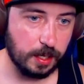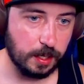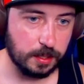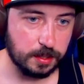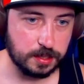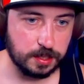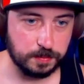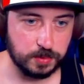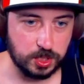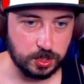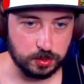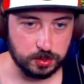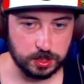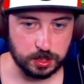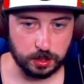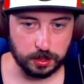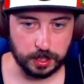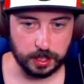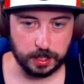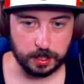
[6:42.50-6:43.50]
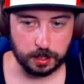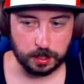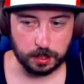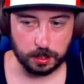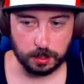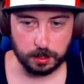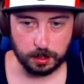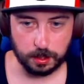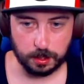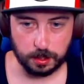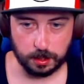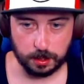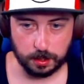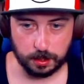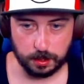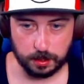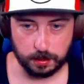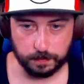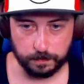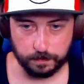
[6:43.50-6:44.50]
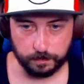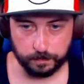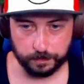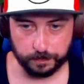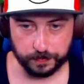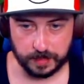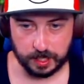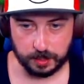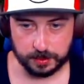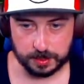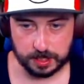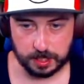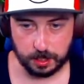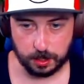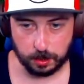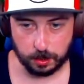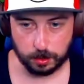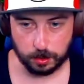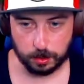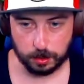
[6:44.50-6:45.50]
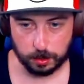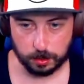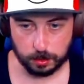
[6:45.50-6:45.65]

It's up to you. So like, now it's here.